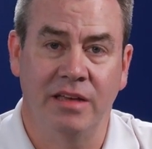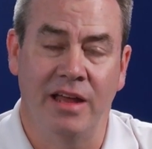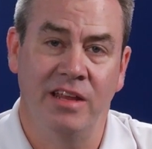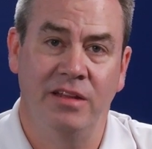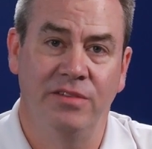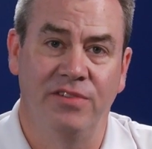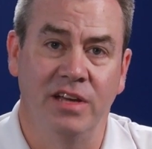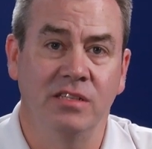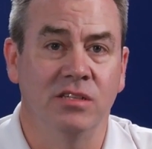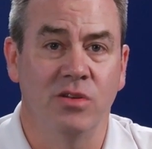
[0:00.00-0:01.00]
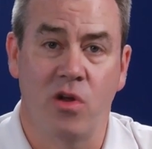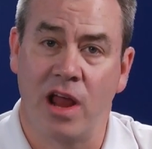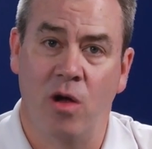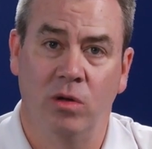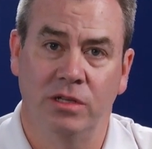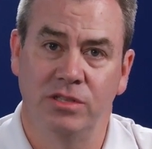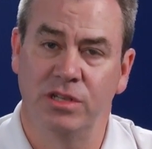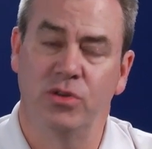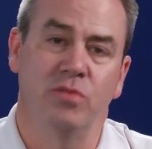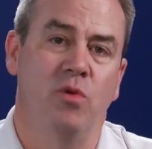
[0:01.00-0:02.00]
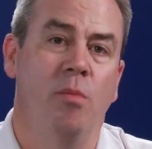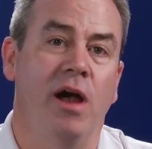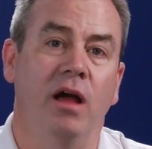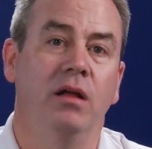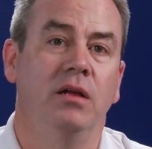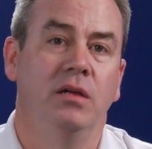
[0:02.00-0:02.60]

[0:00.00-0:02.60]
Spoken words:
any devices are now considered mobile.